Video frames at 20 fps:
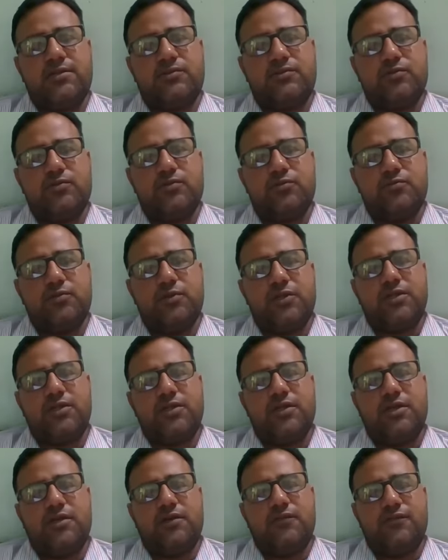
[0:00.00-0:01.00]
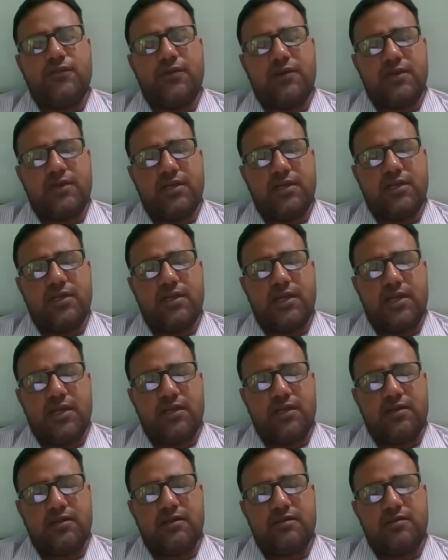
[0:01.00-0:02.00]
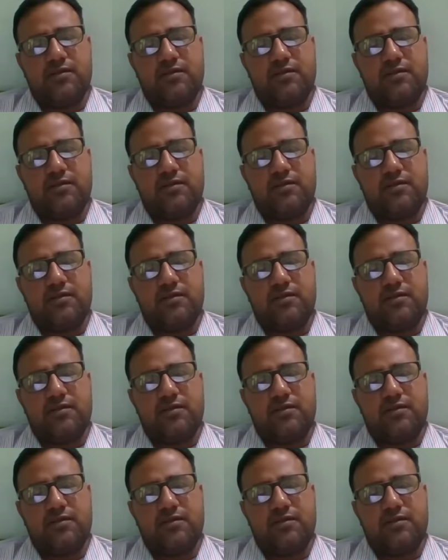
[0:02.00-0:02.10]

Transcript: should be fertile and